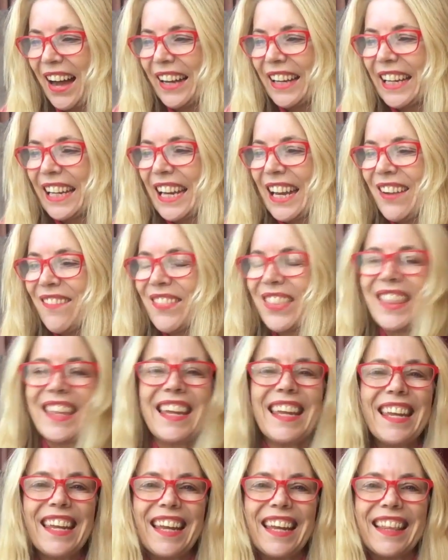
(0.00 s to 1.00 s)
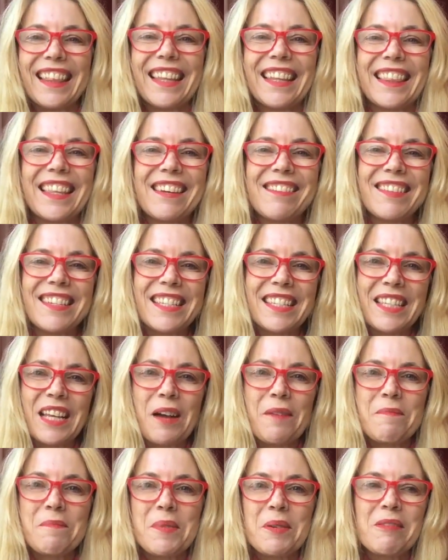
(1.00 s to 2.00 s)
I keep thinking that there is
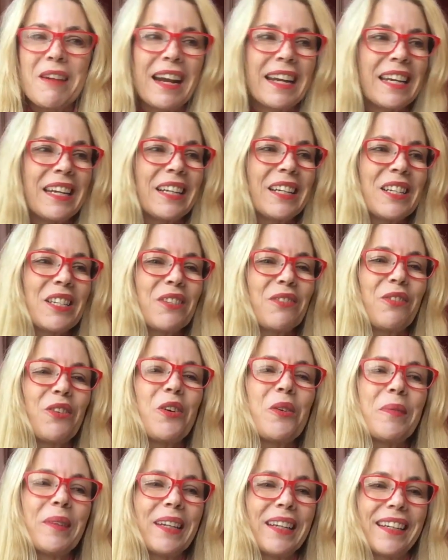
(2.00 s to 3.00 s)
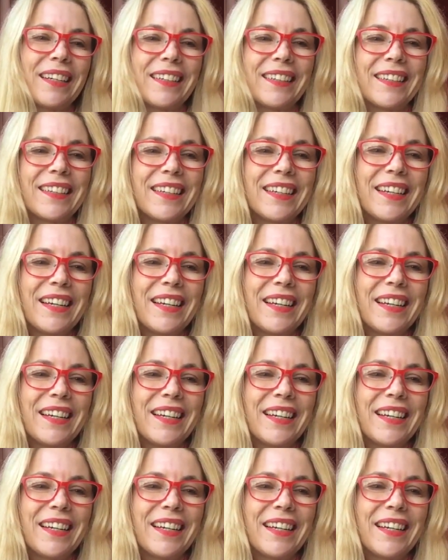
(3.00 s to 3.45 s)
some miraculous formula